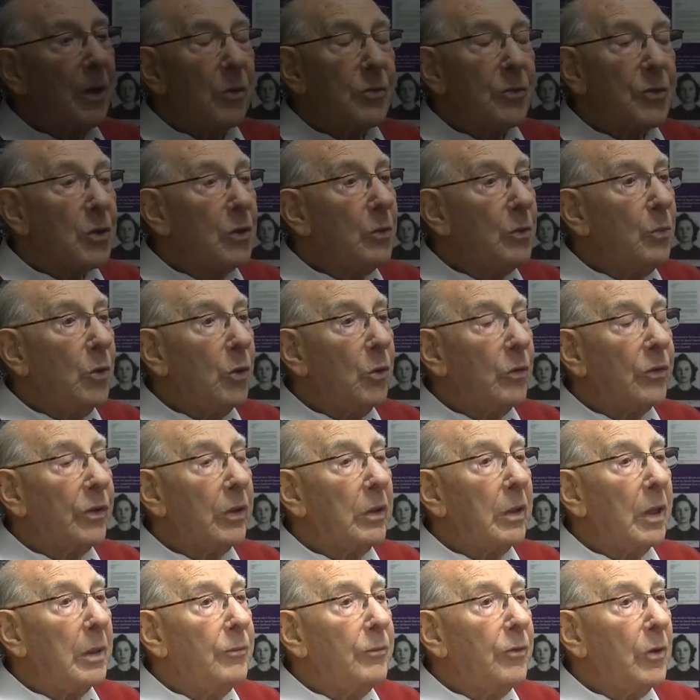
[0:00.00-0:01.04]
parts of the world
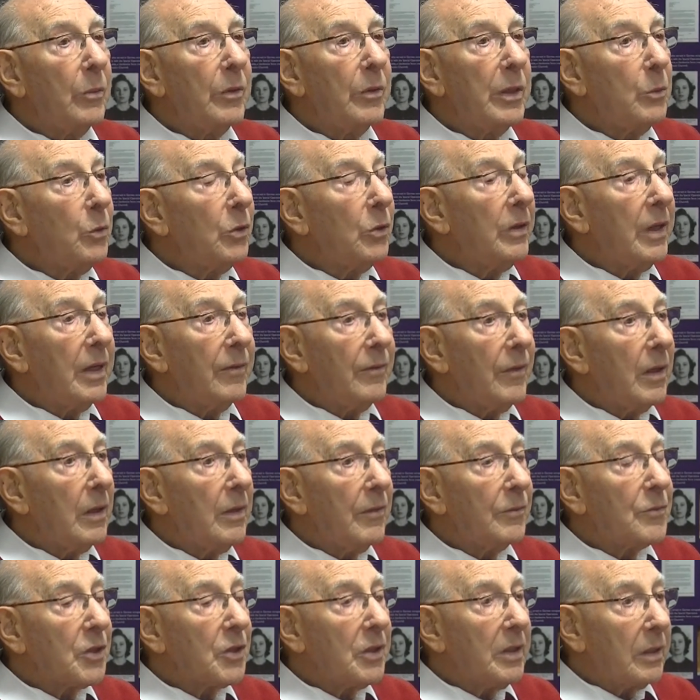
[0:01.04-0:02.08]
that I probably would never
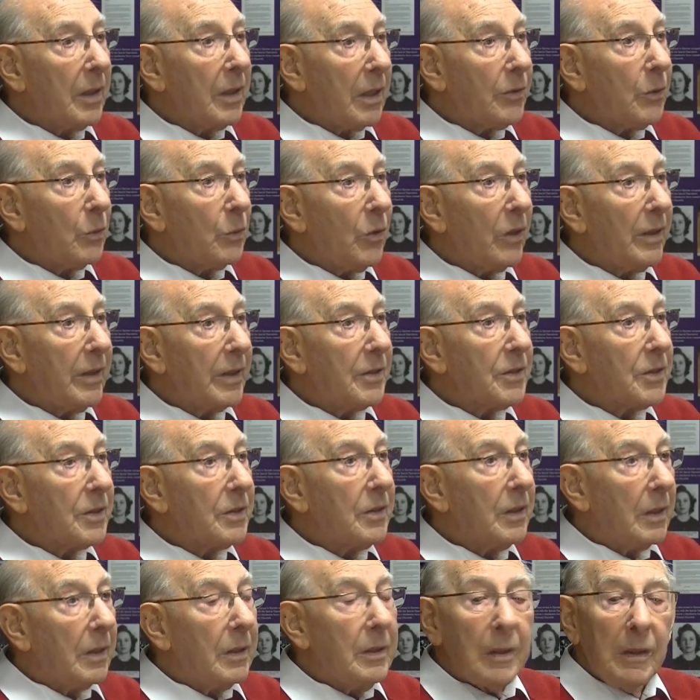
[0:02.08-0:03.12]
have seen otherwise.
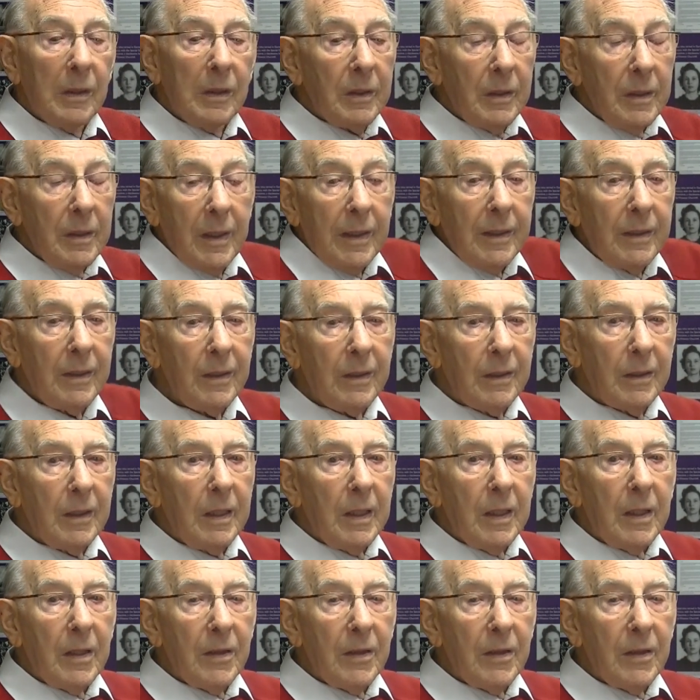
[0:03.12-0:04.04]
And